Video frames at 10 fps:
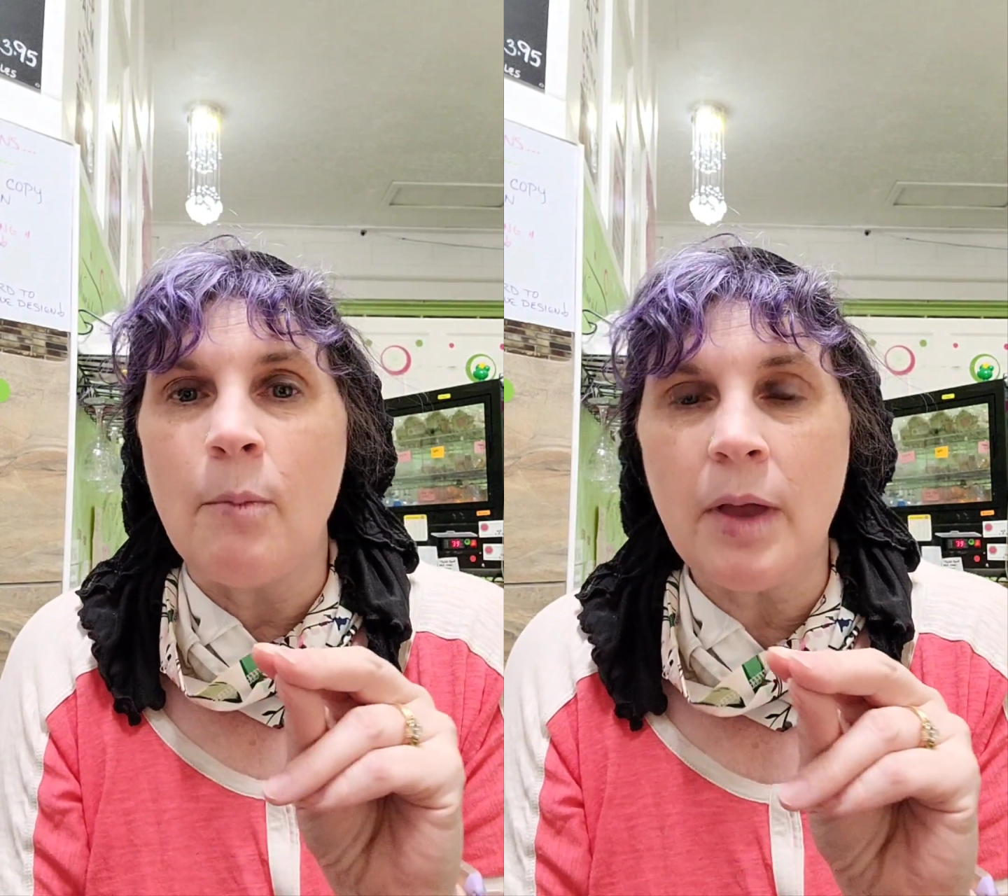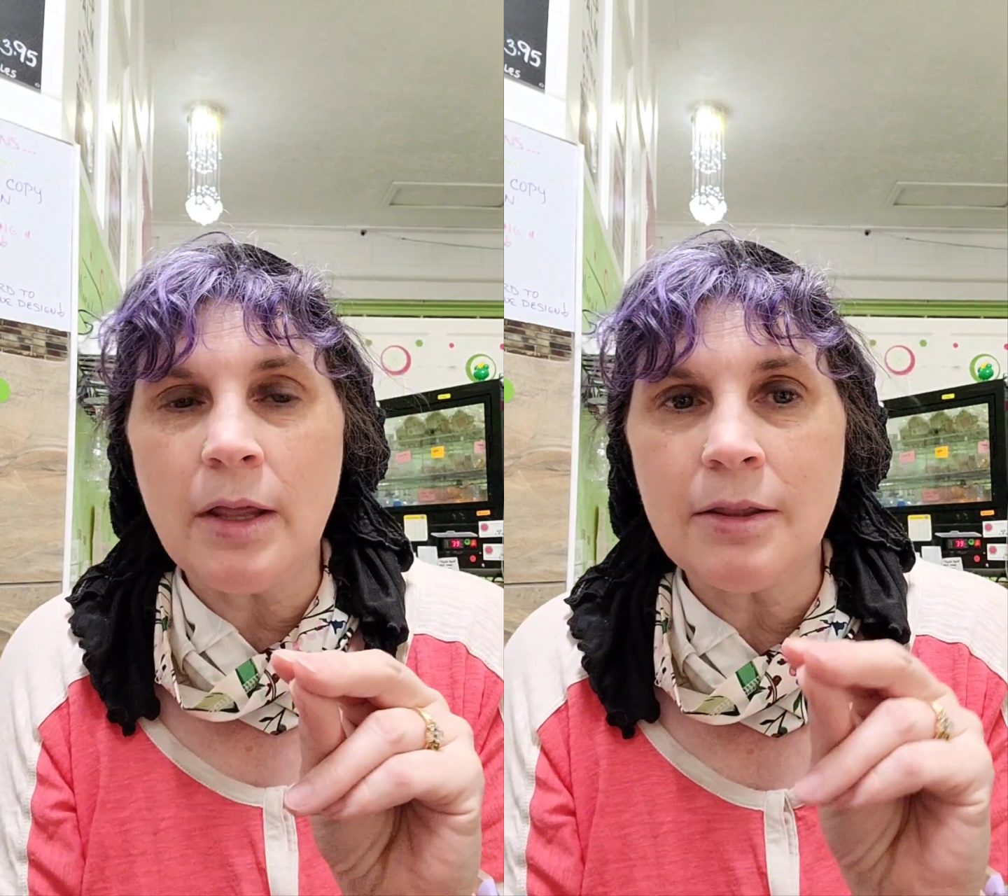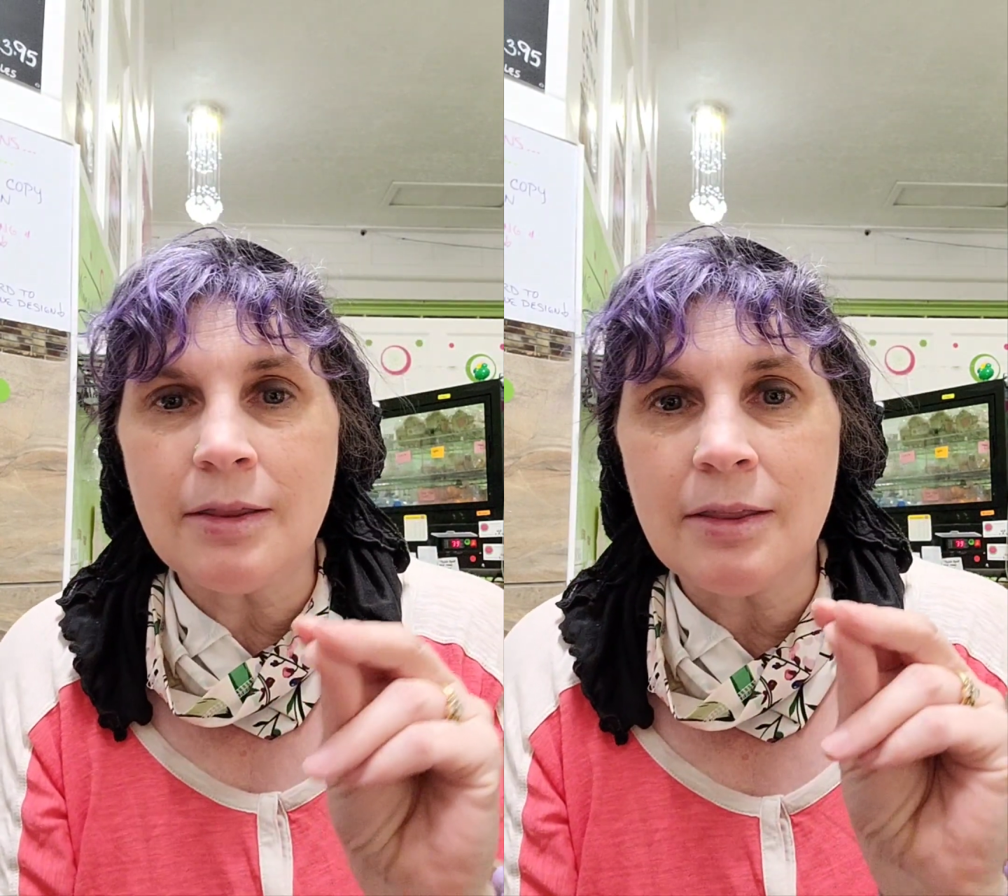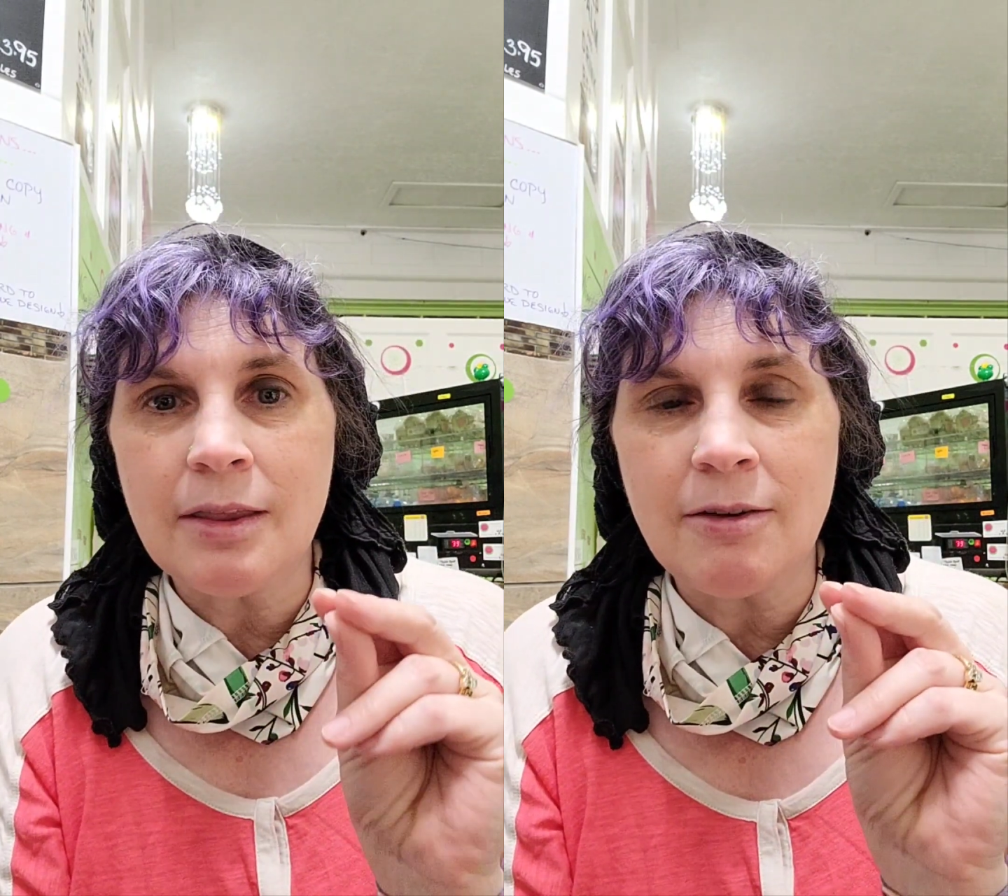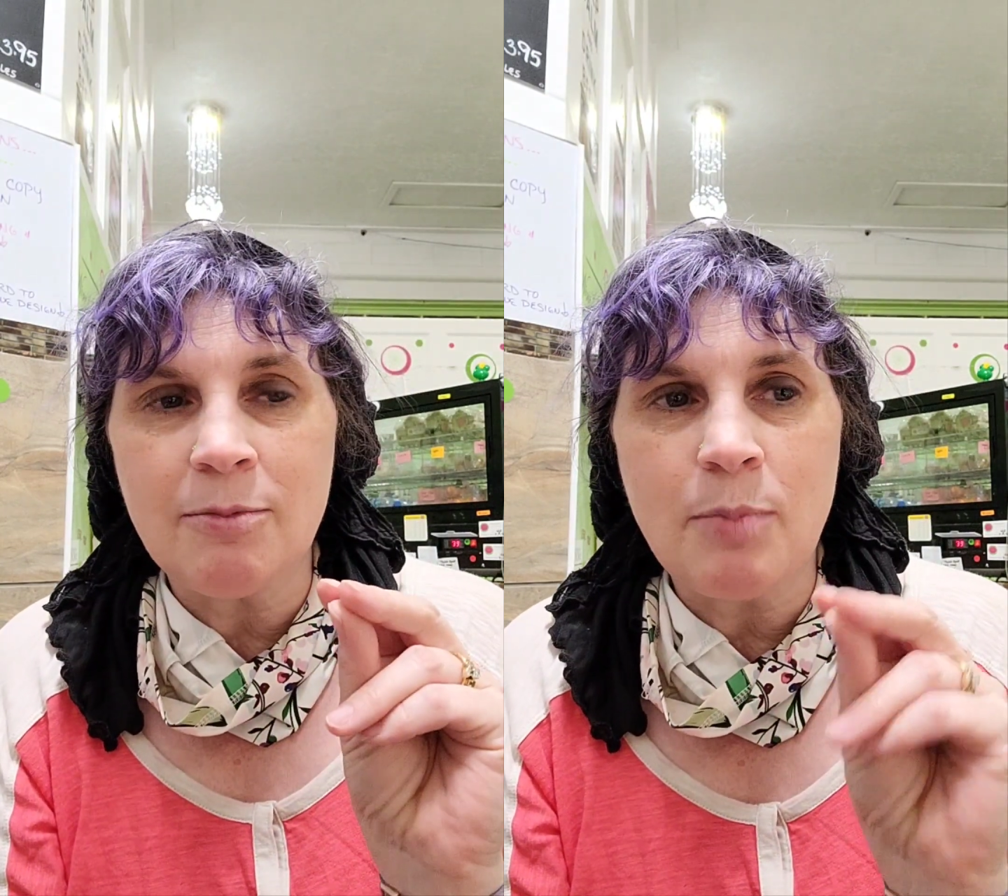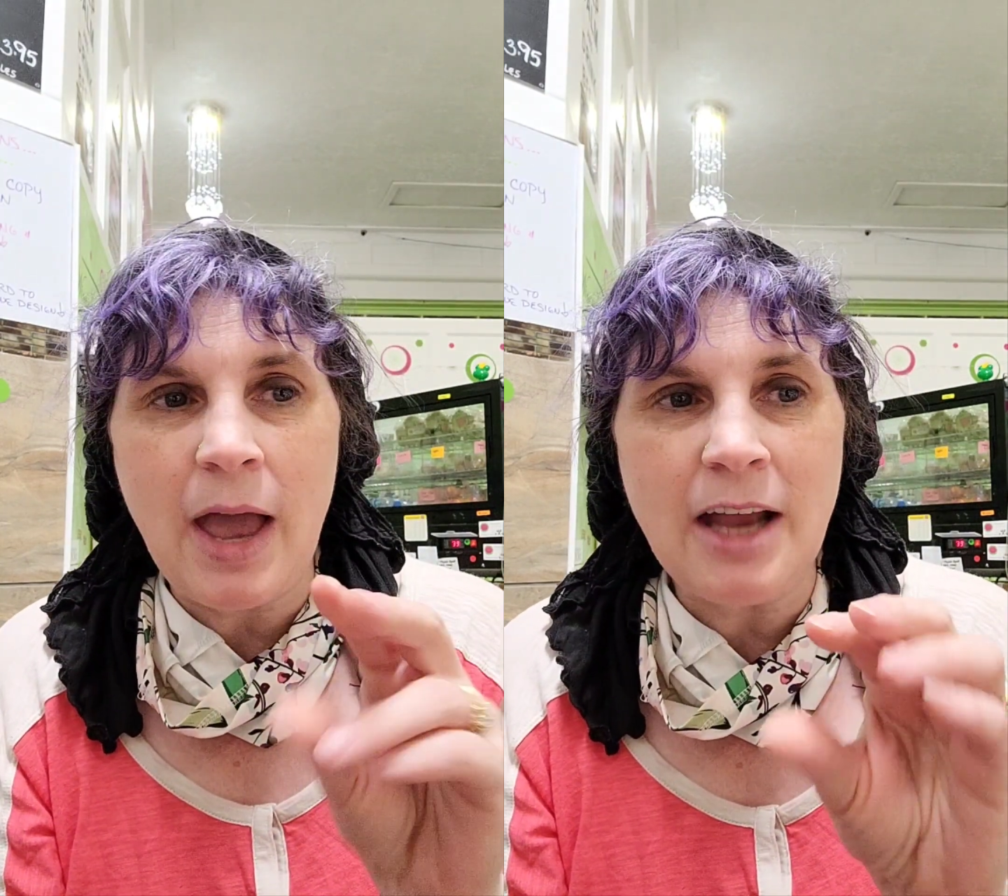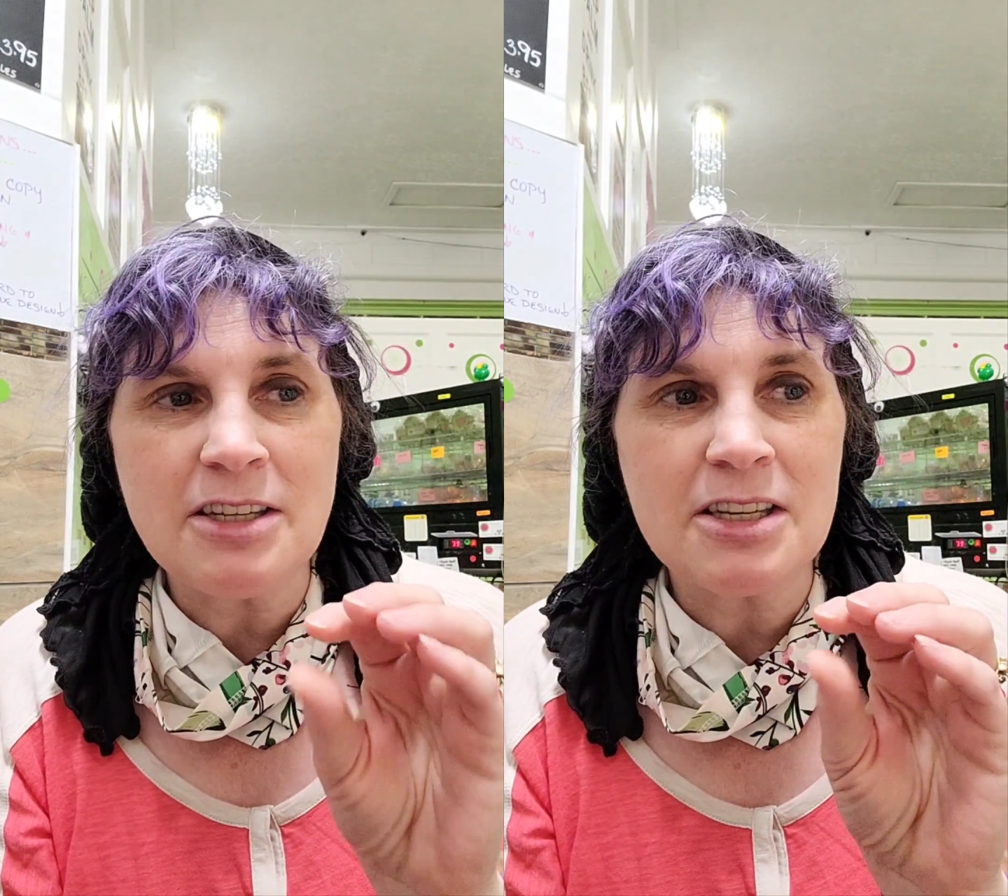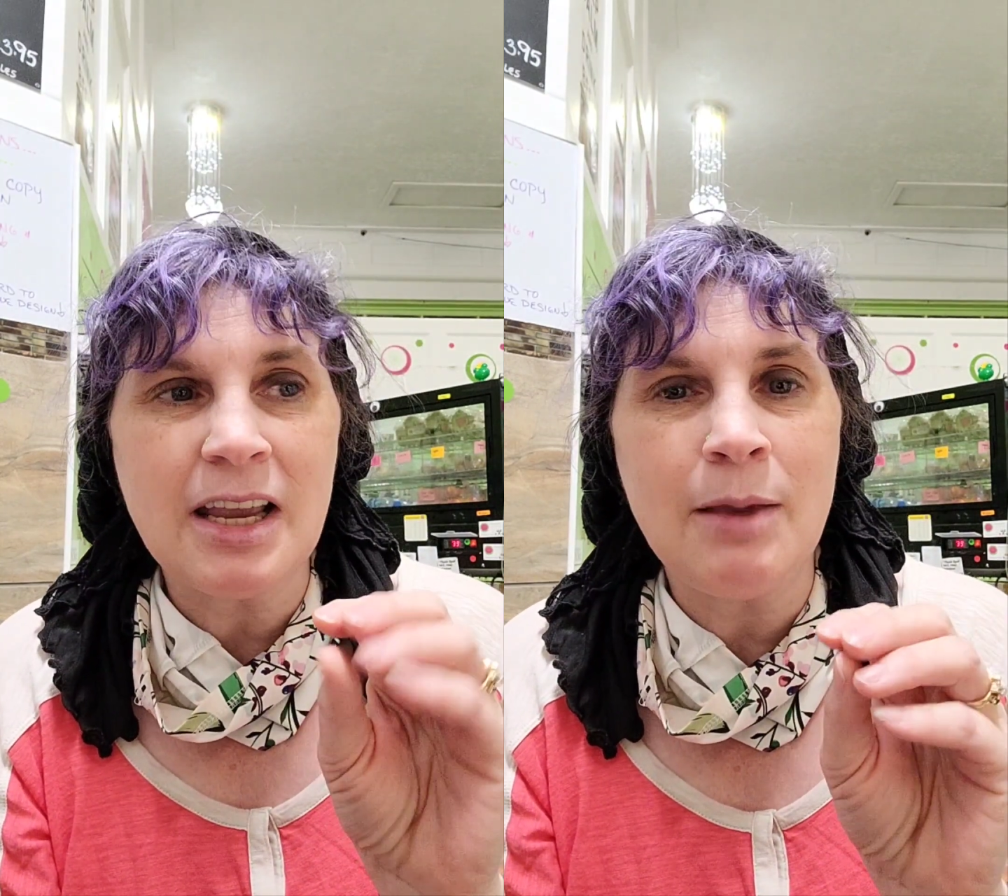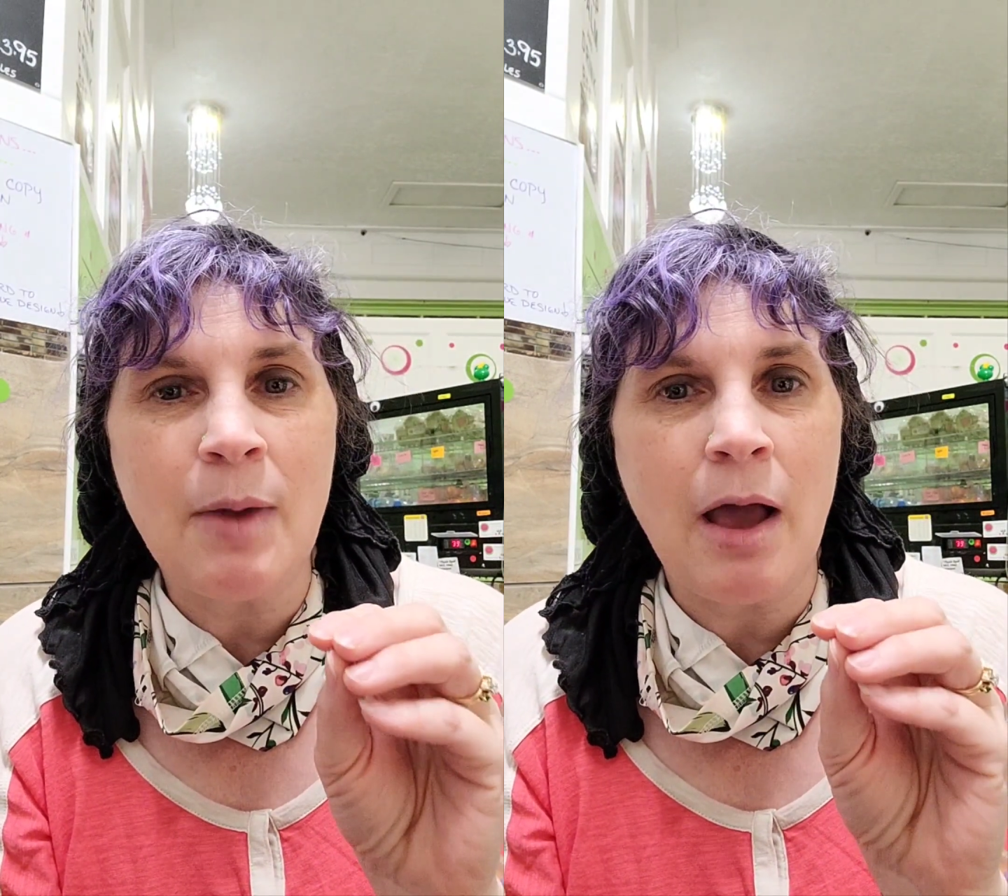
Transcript: but the batch came